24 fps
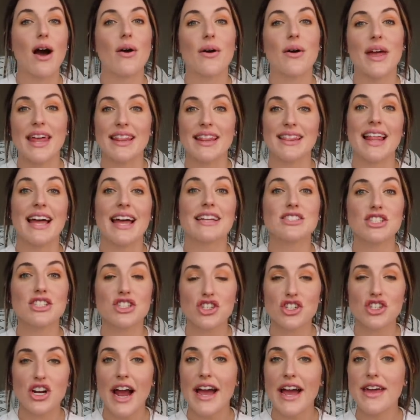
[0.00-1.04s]
okay, let's
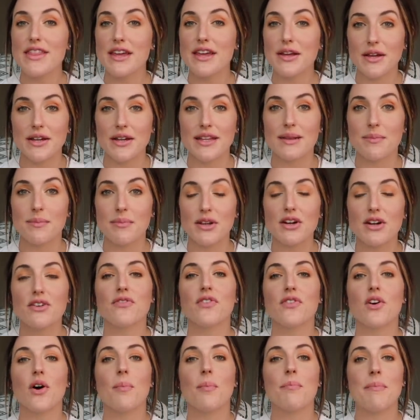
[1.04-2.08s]
try The Good and the
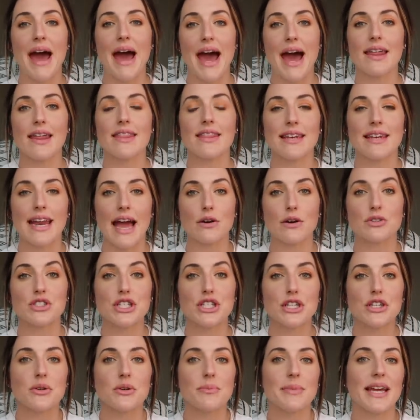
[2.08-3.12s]
Beautiful Math now
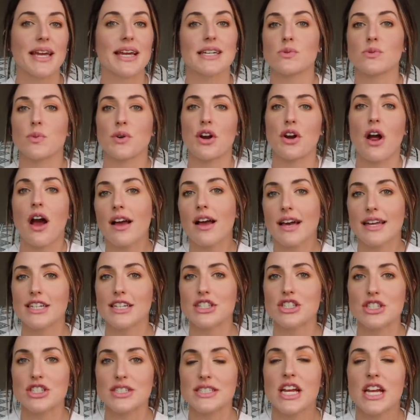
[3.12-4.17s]
too, because we're not going to
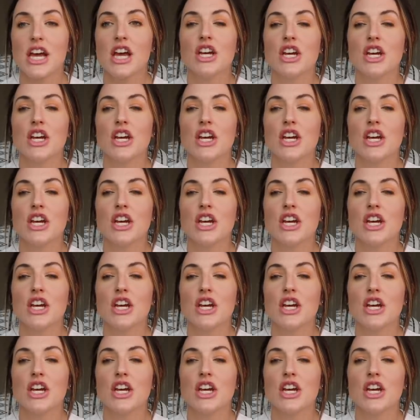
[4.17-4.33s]
just